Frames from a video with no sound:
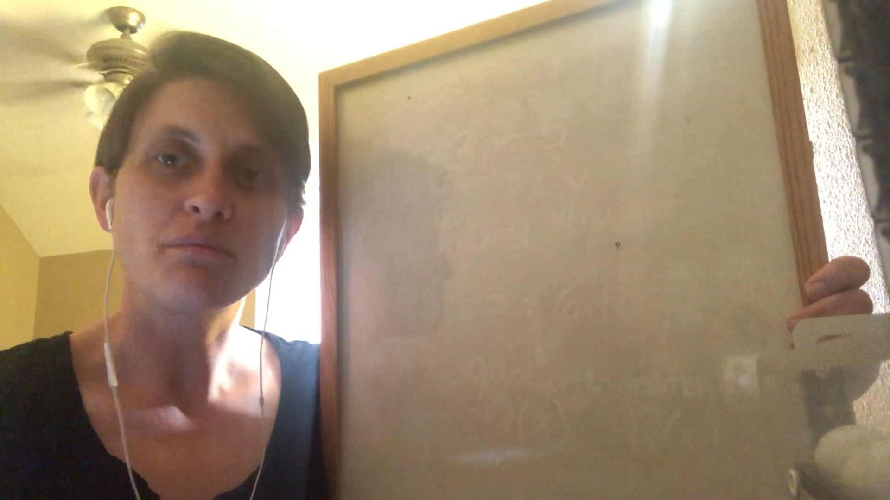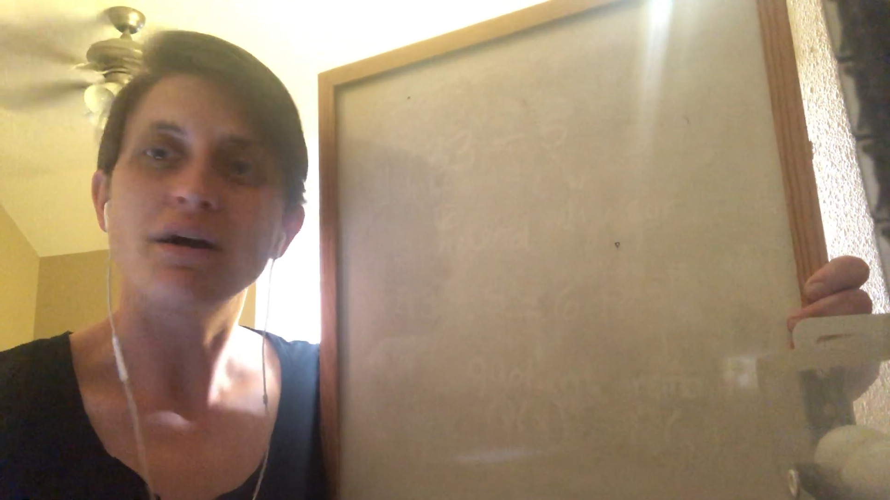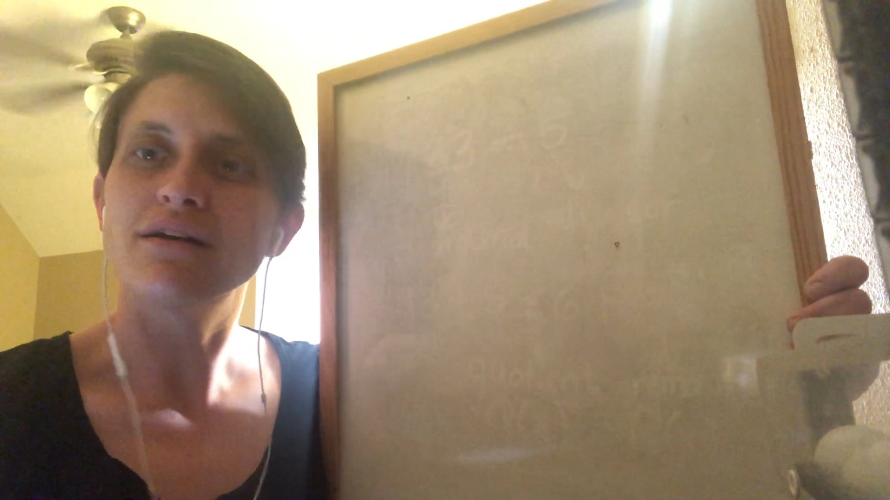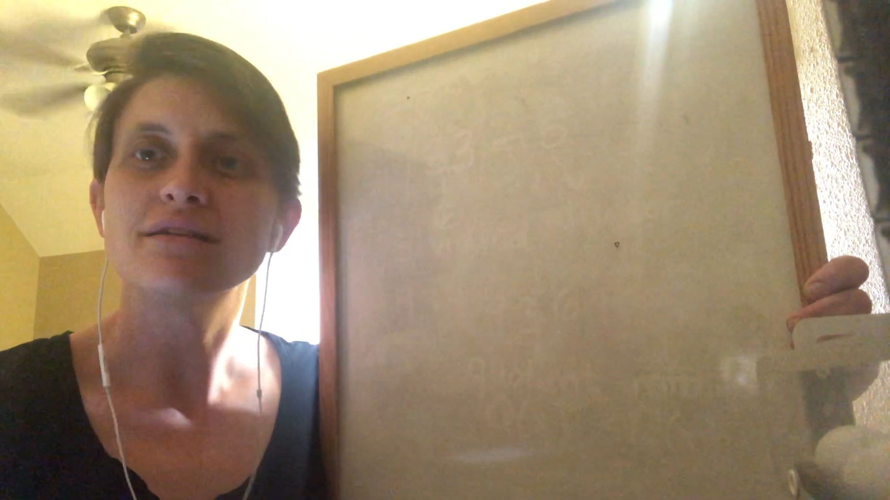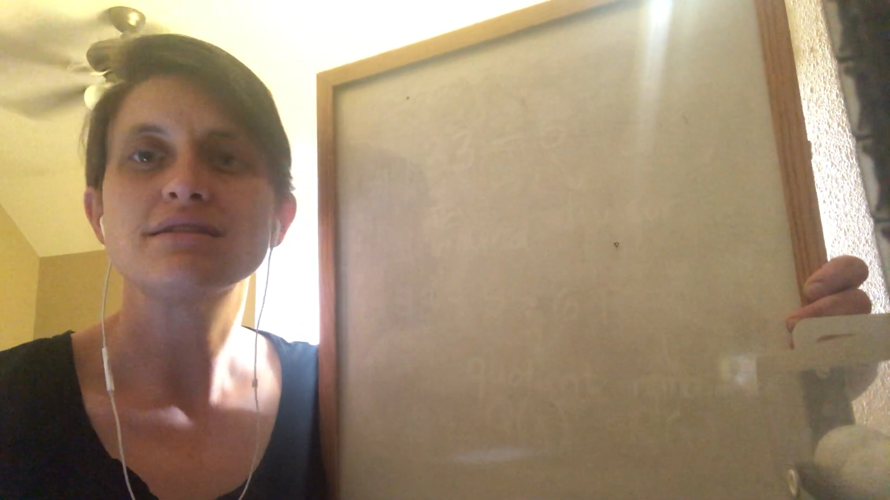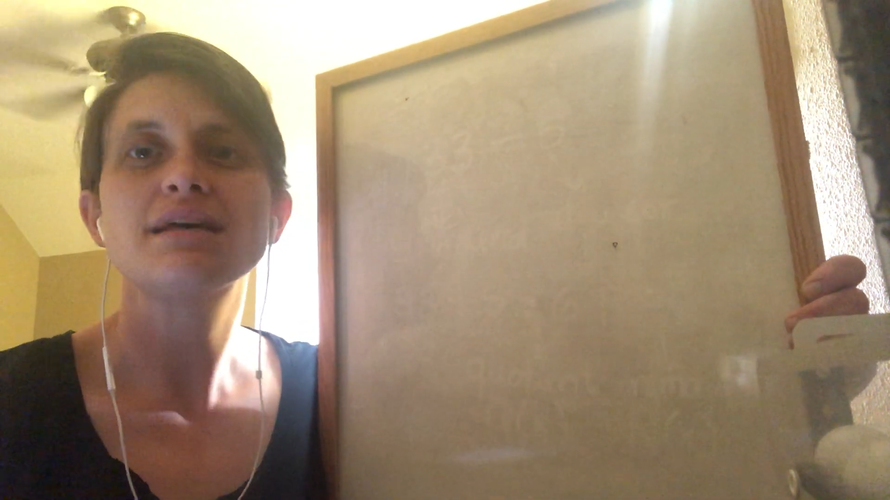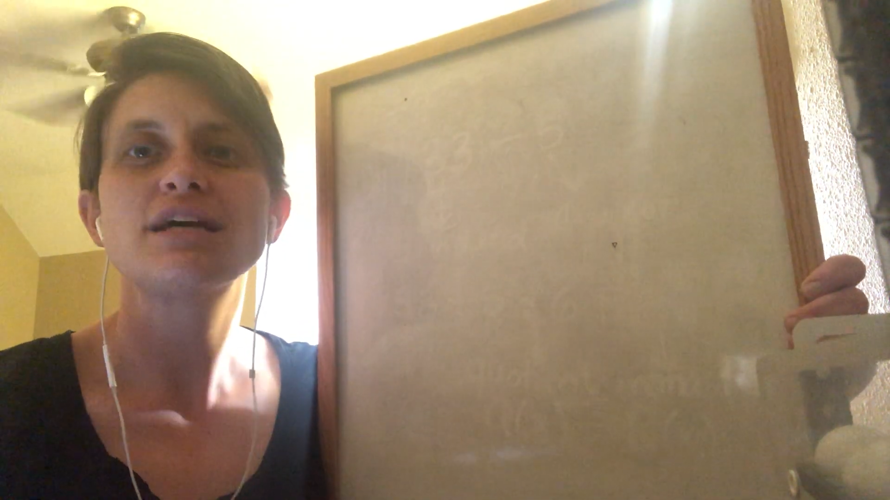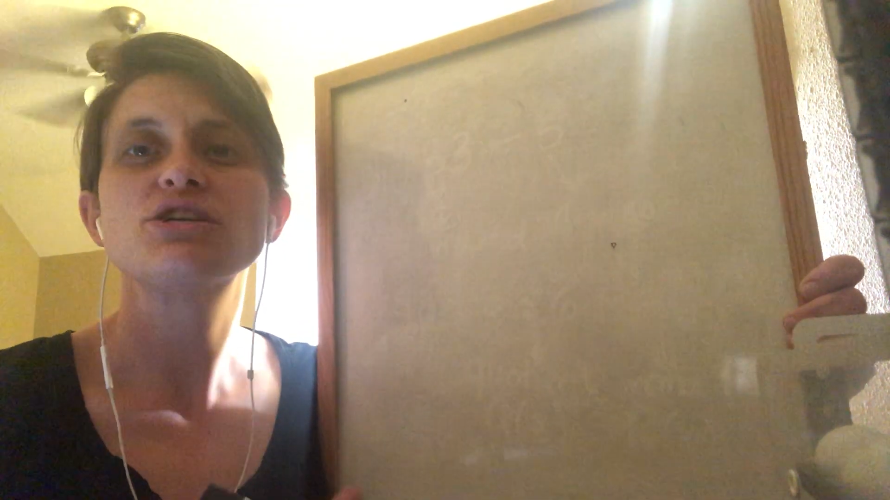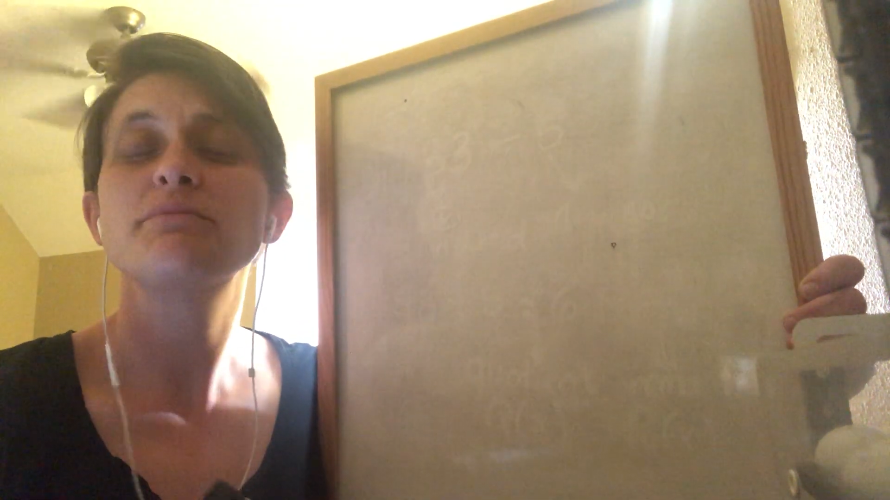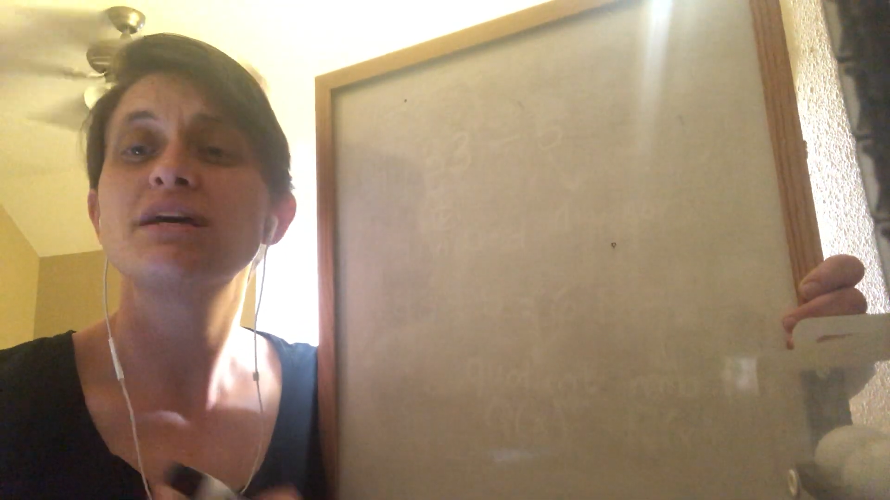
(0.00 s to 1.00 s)
part of the
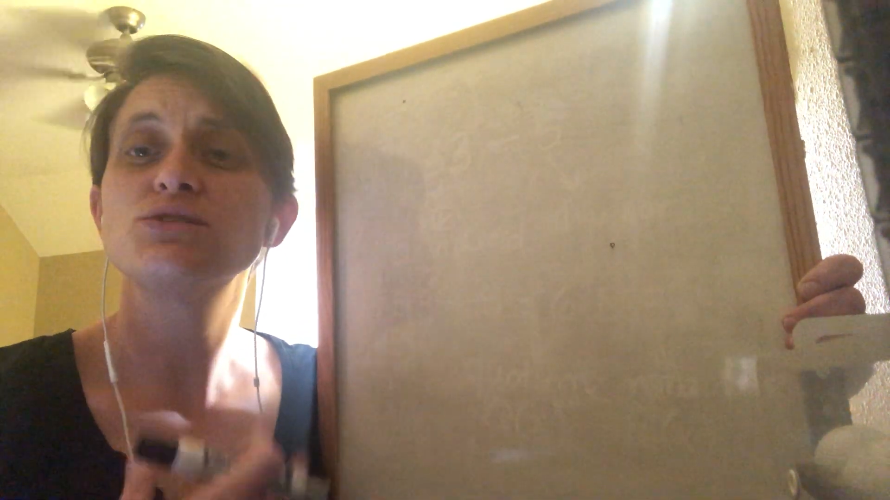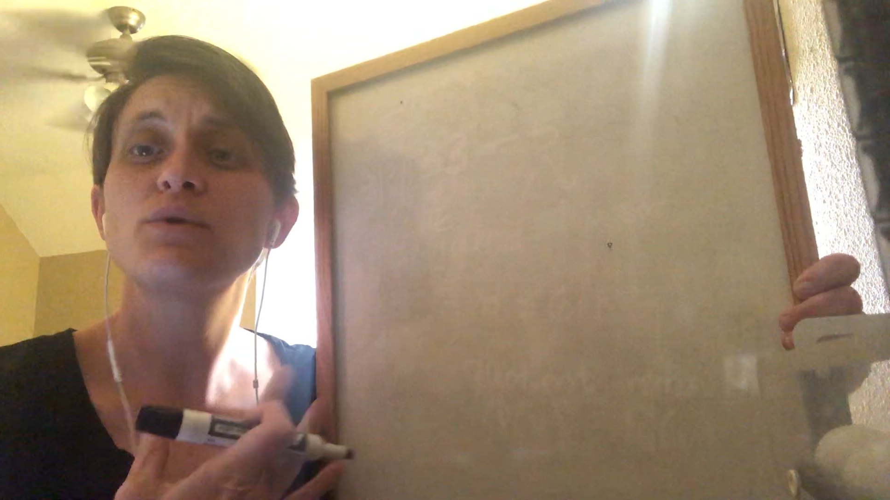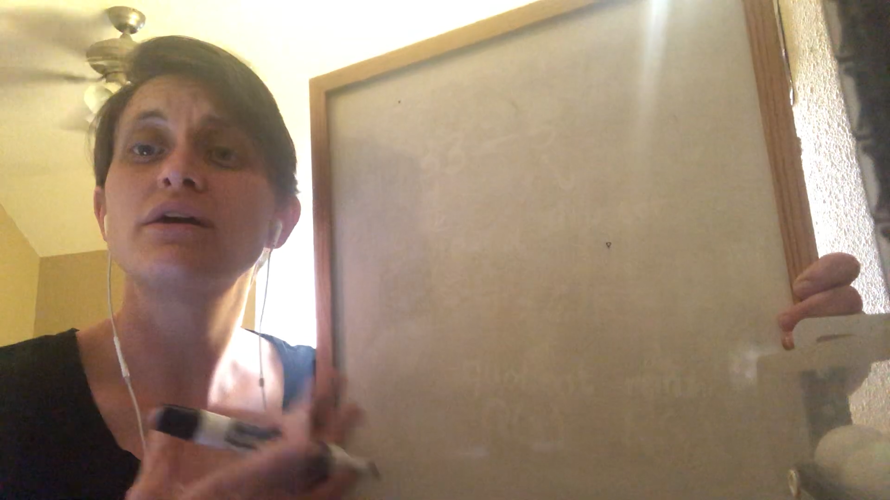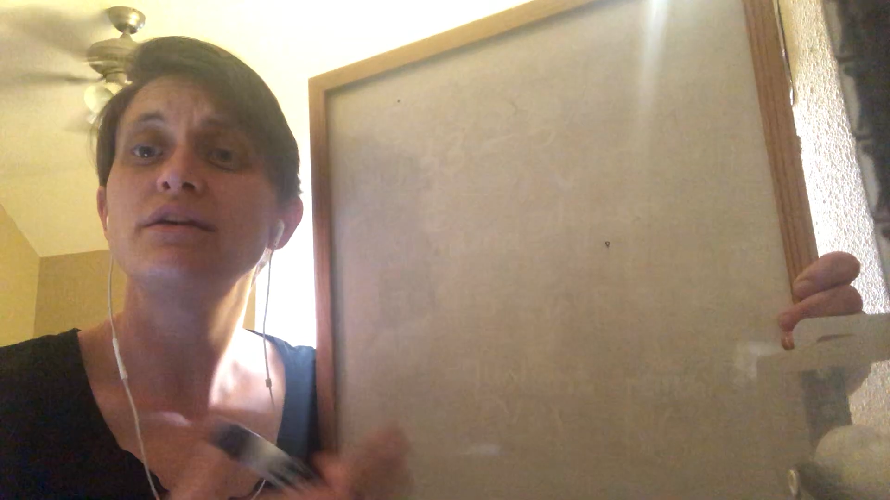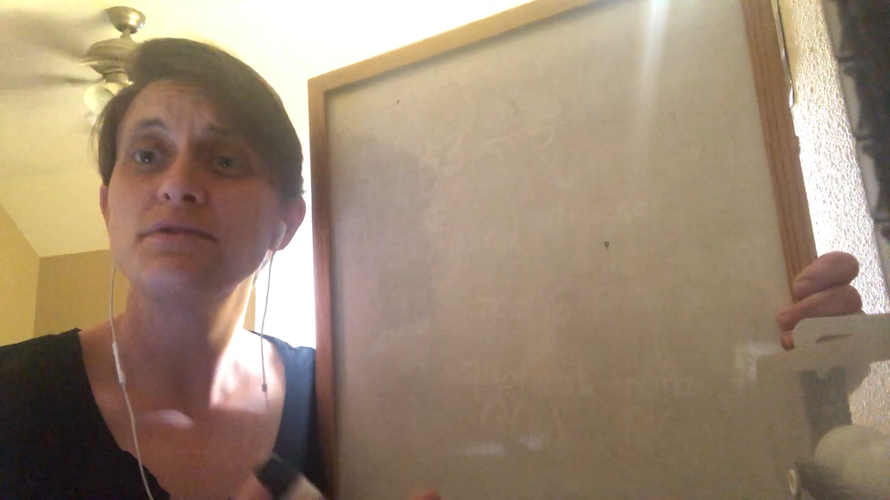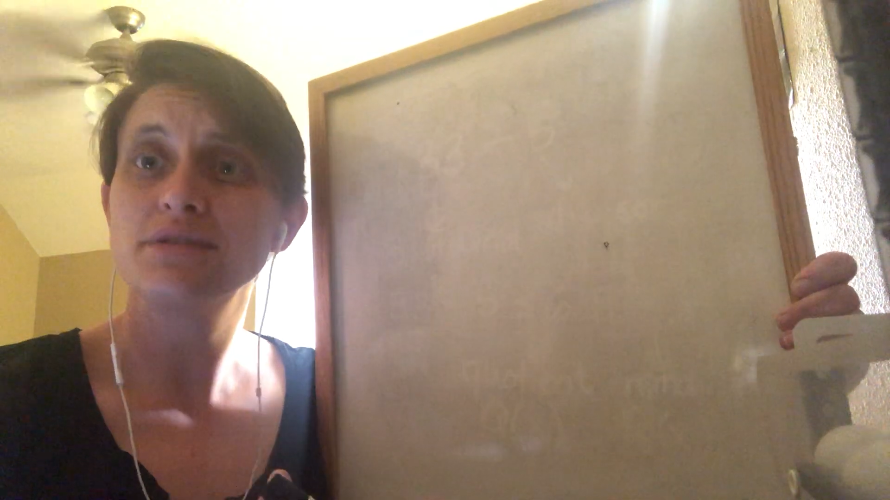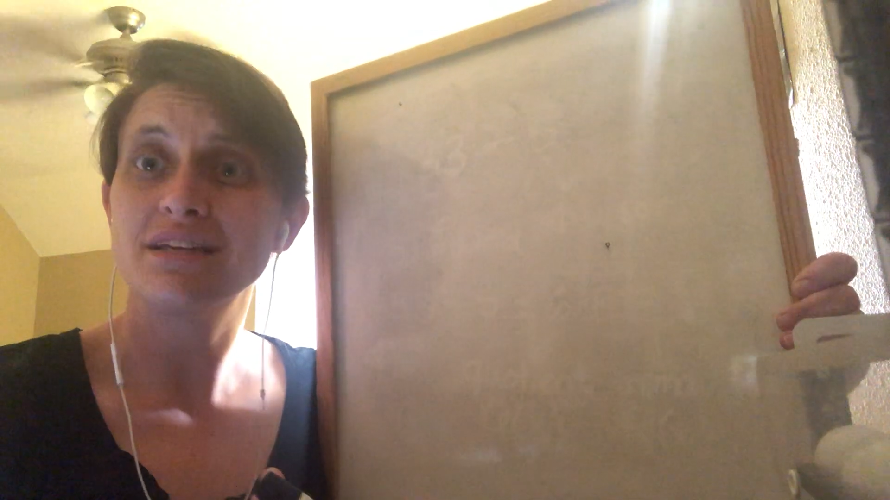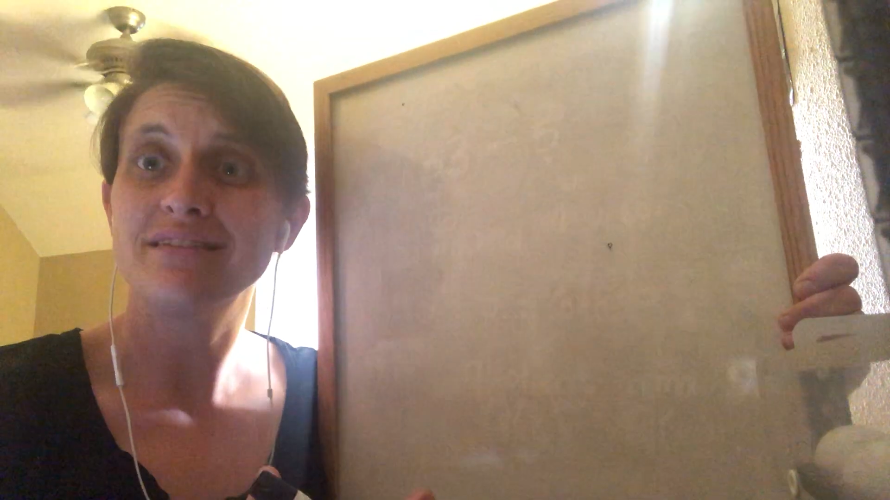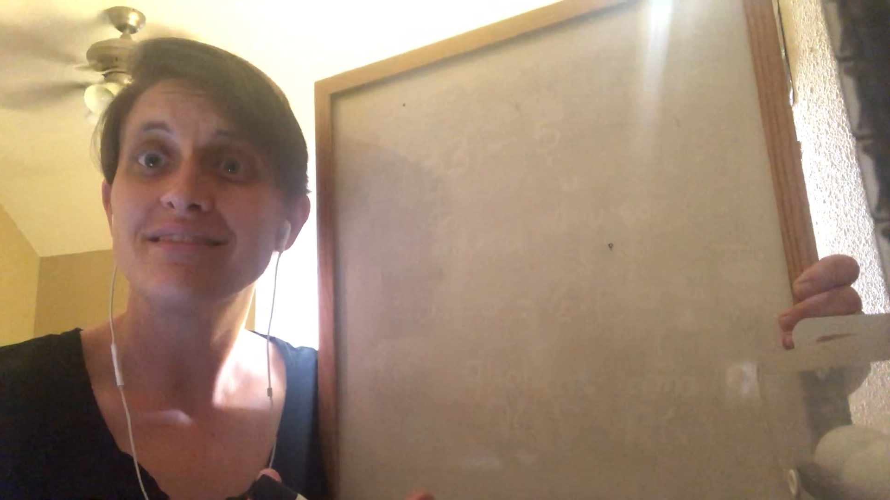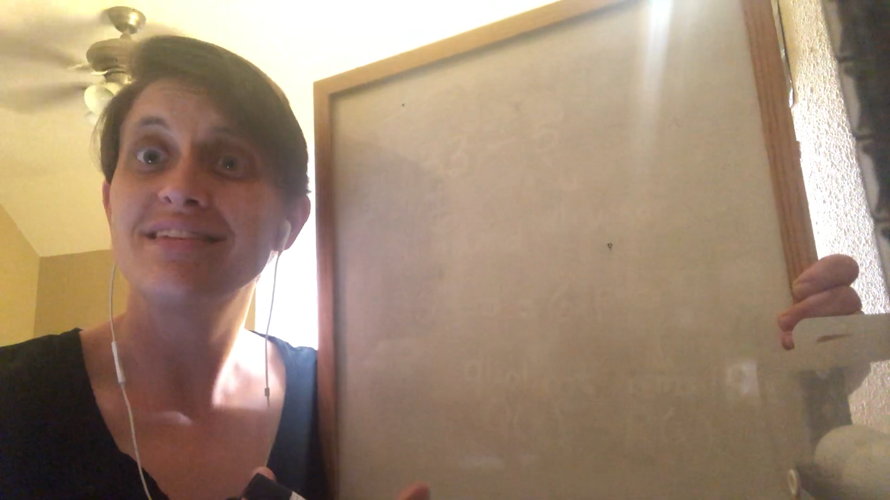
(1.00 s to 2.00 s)
section because we're going to use it in